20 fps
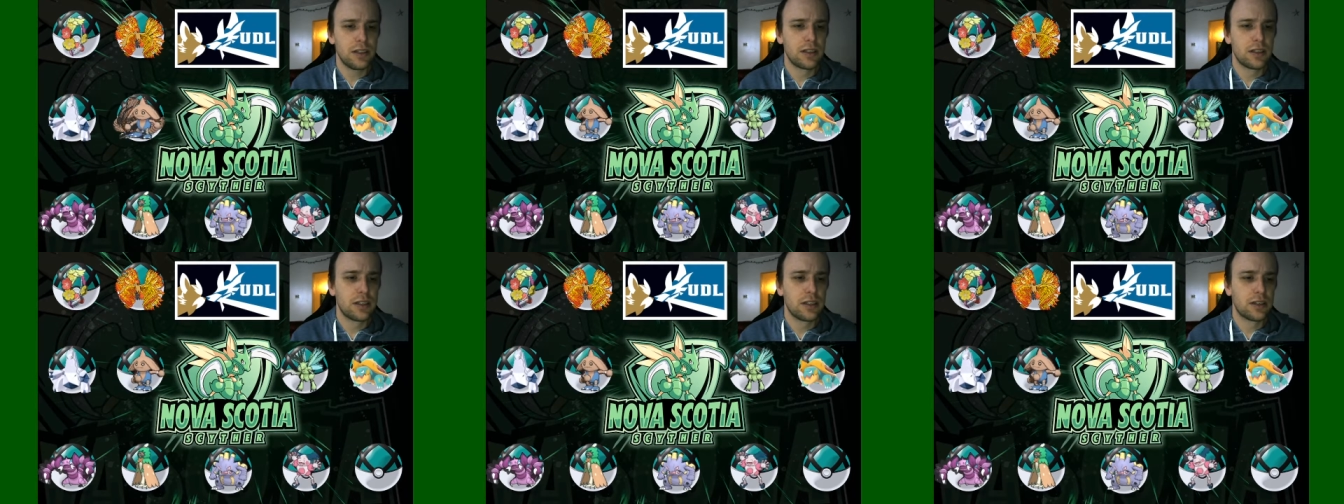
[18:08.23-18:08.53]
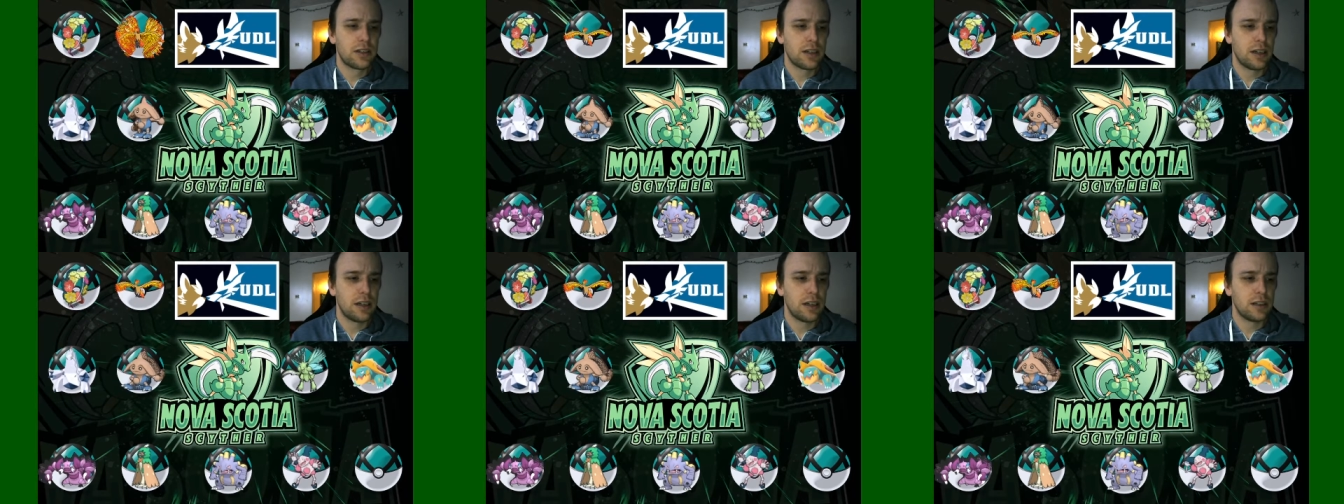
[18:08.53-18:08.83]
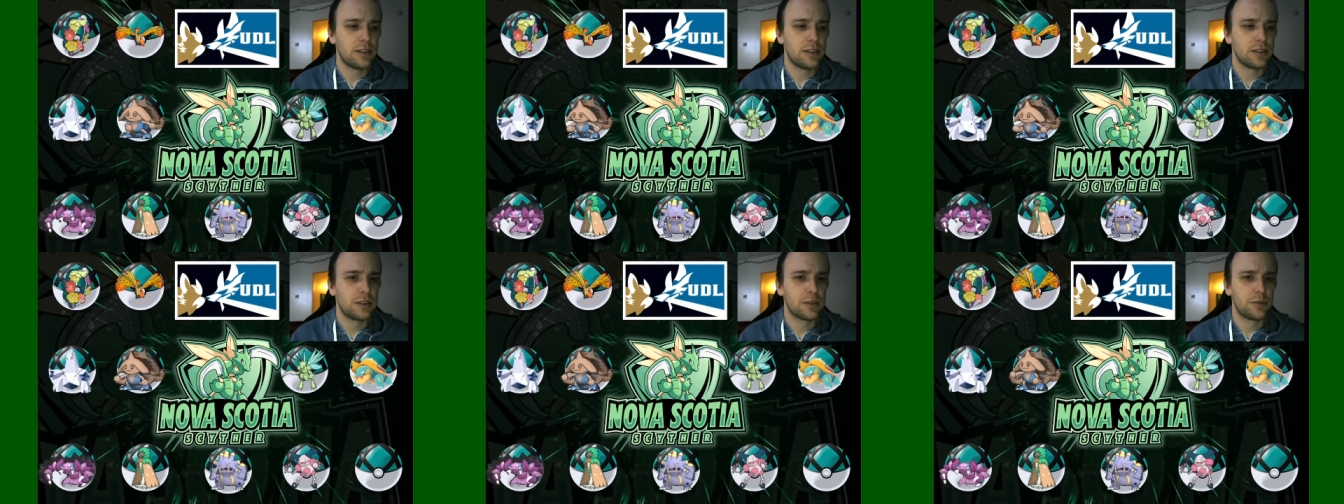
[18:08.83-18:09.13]

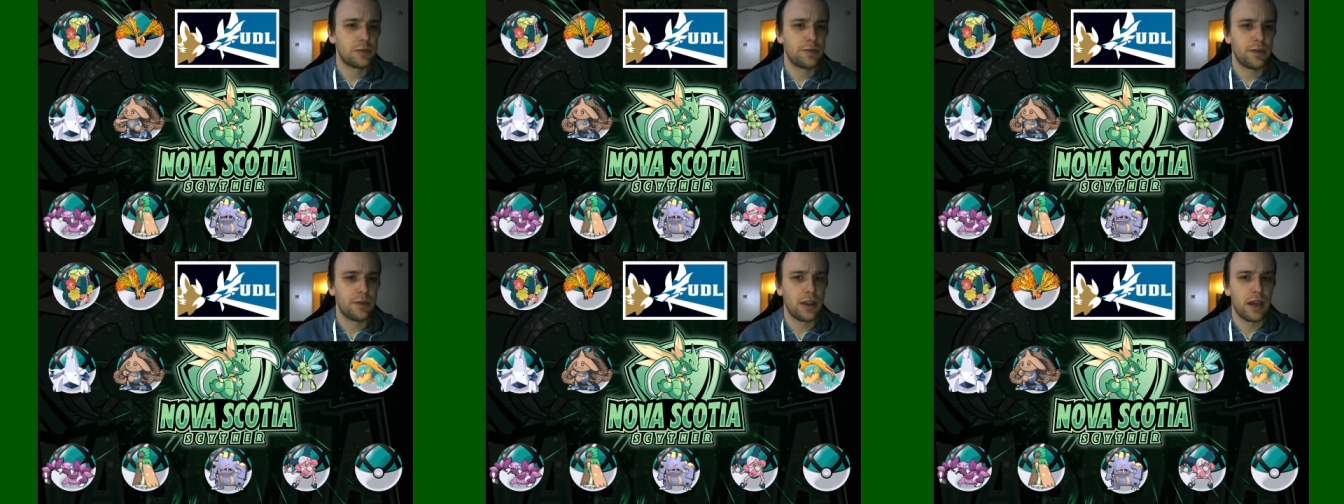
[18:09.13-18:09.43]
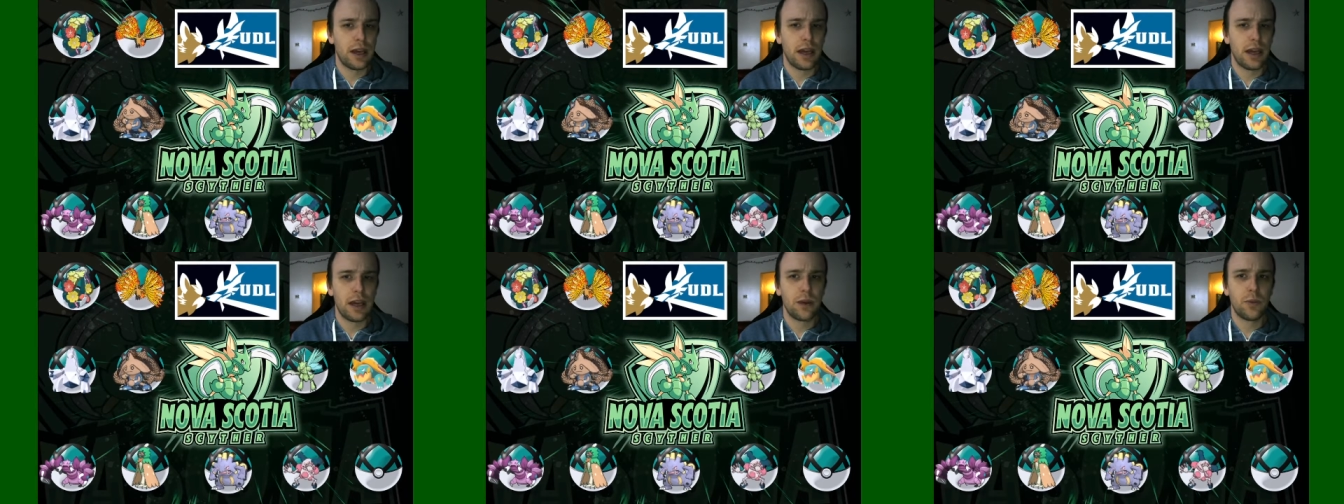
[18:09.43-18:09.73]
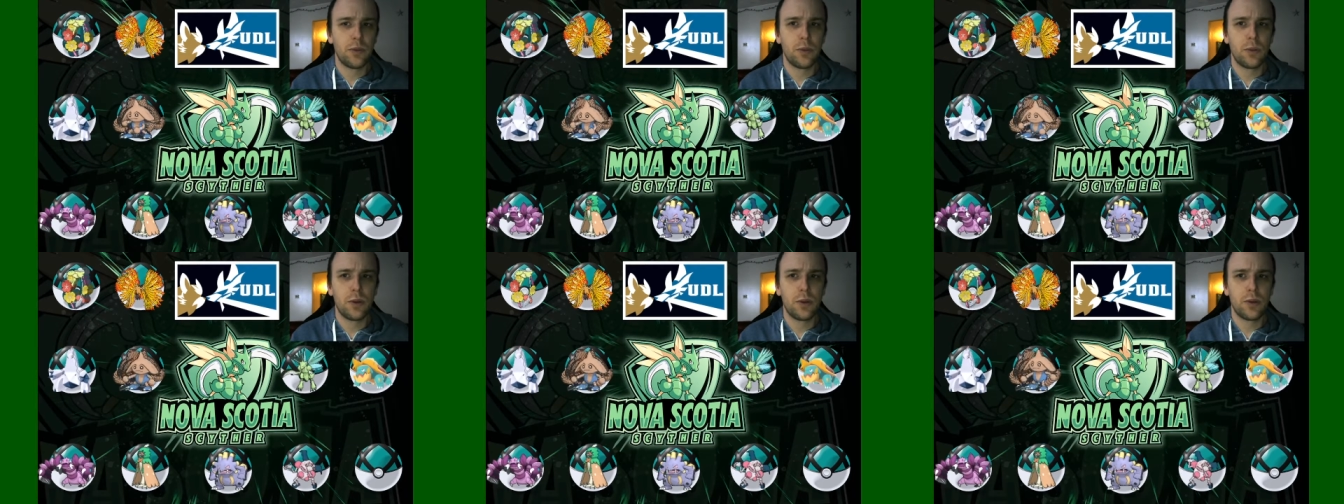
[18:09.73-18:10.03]
because I
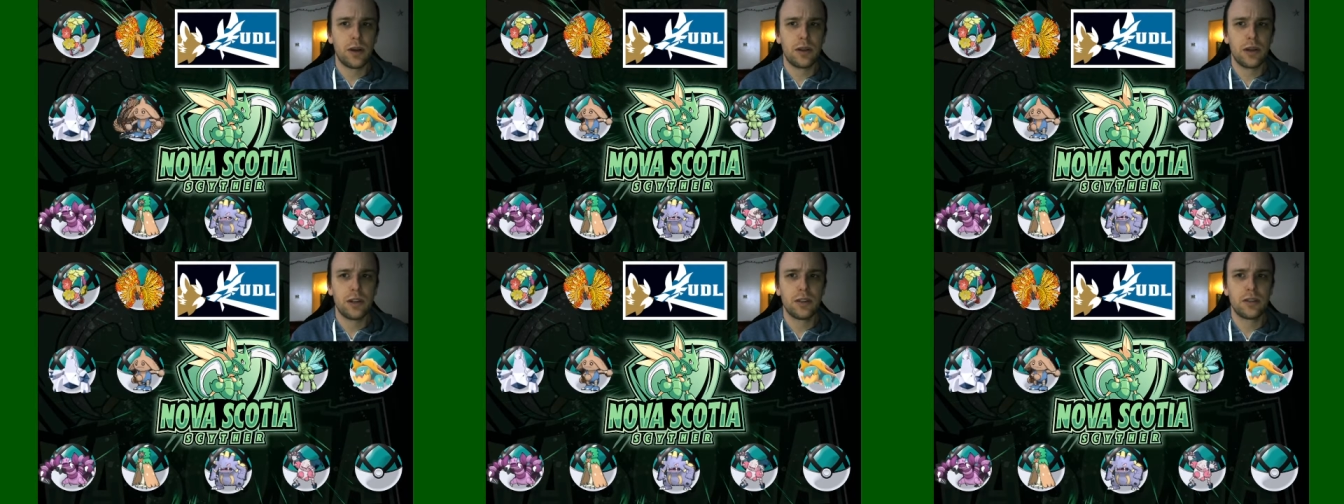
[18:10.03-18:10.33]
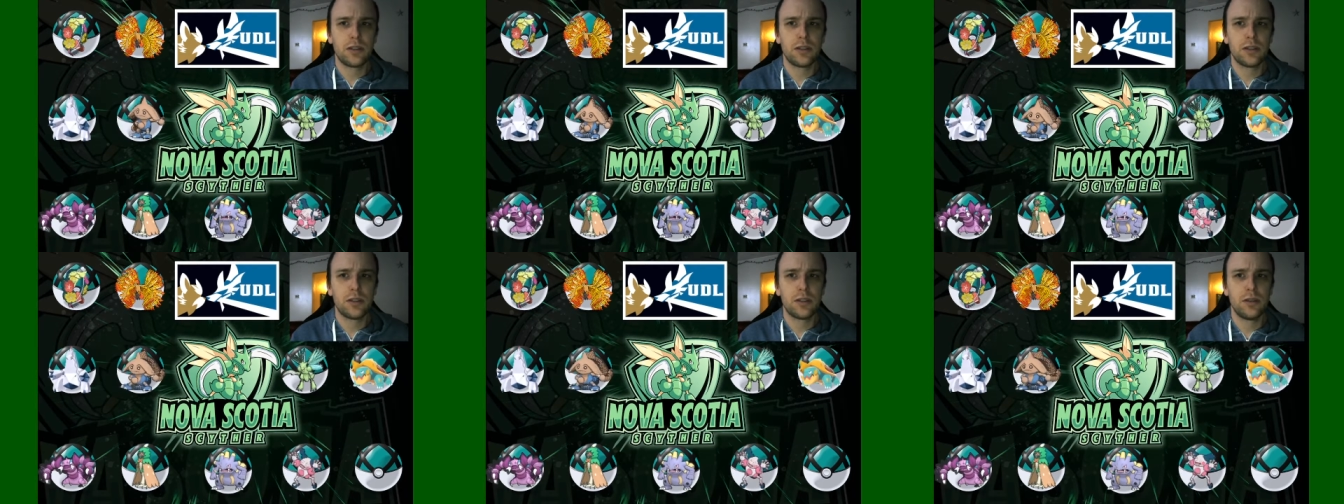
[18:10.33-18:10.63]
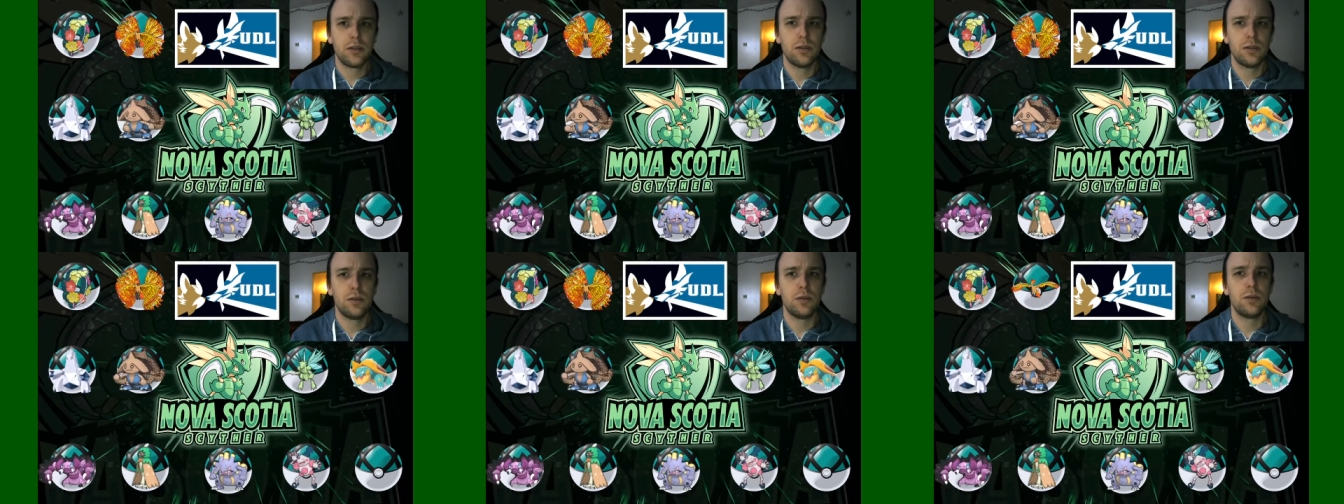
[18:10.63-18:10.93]
wanted
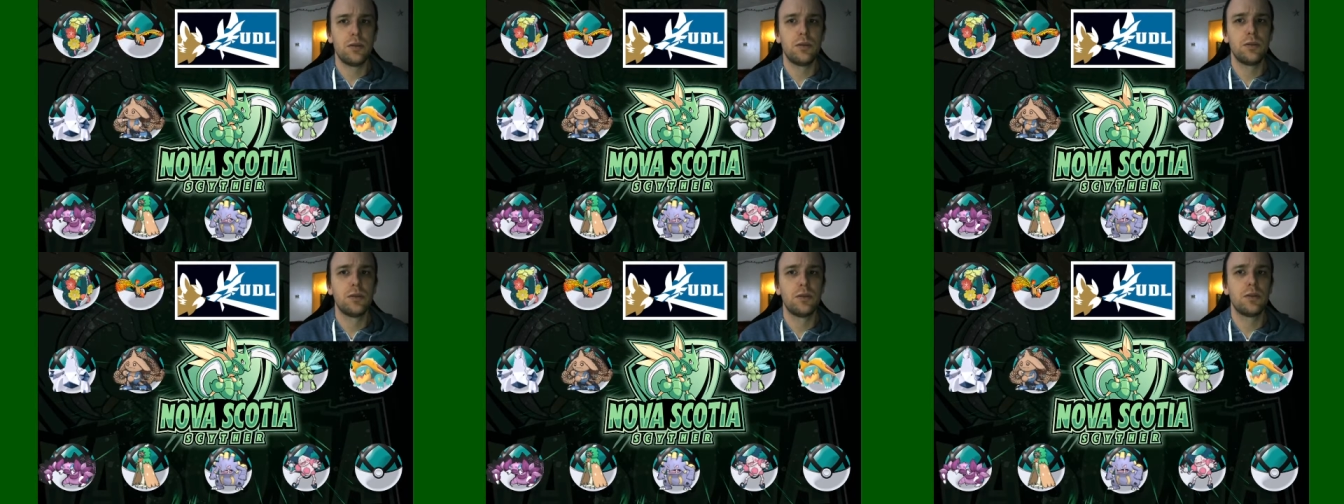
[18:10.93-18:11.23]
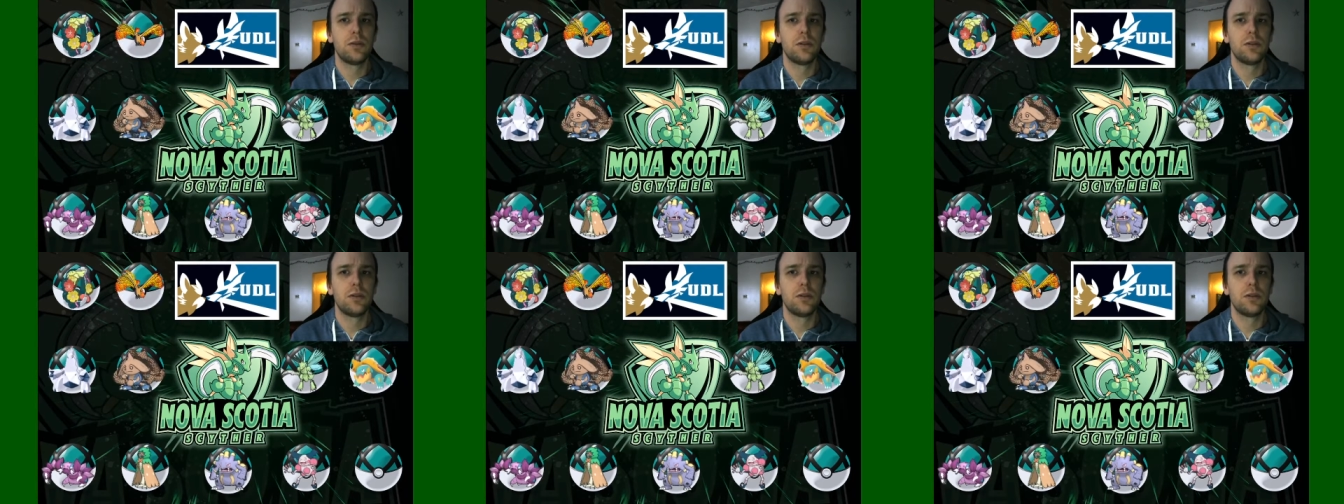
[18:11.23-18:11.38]
to